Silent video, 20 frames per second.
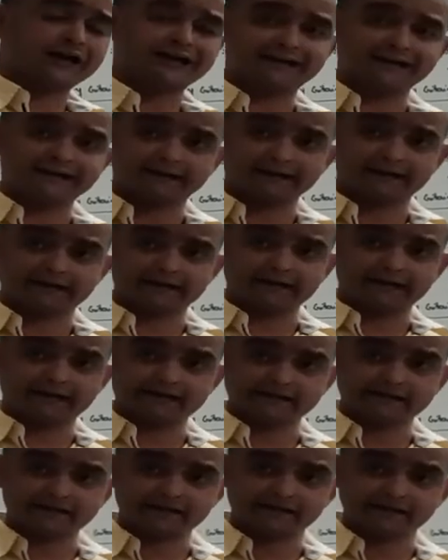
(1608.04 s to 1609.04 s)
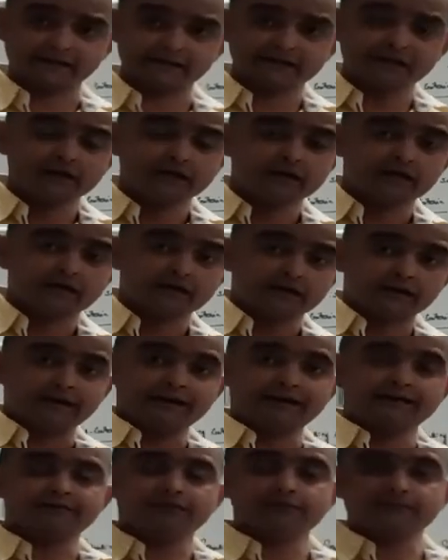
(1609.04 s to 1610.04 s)
writing task.
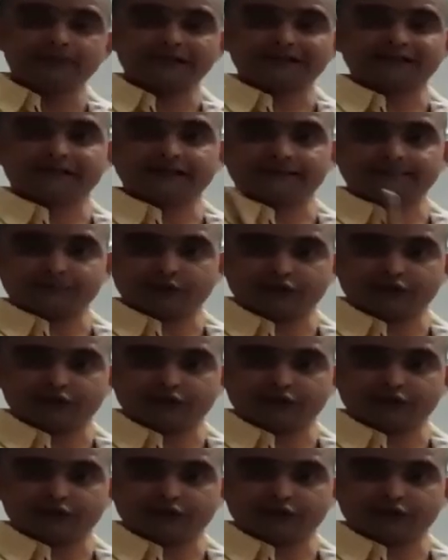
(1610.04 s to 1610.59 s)
Never mix up